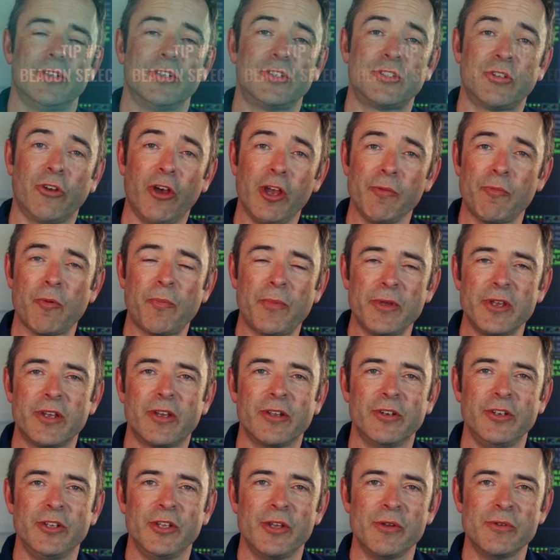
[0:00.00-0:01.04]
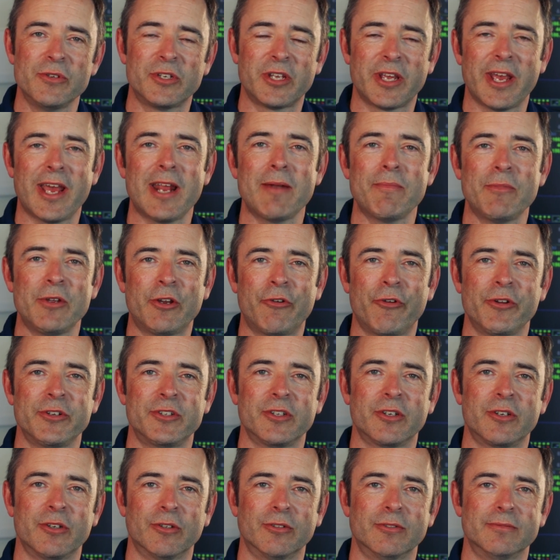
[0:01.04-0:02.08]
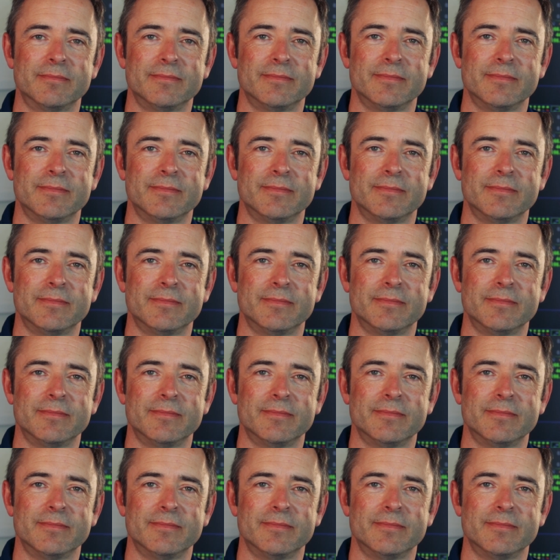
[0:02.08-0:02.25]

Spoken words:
The type of beacon you use can be critical.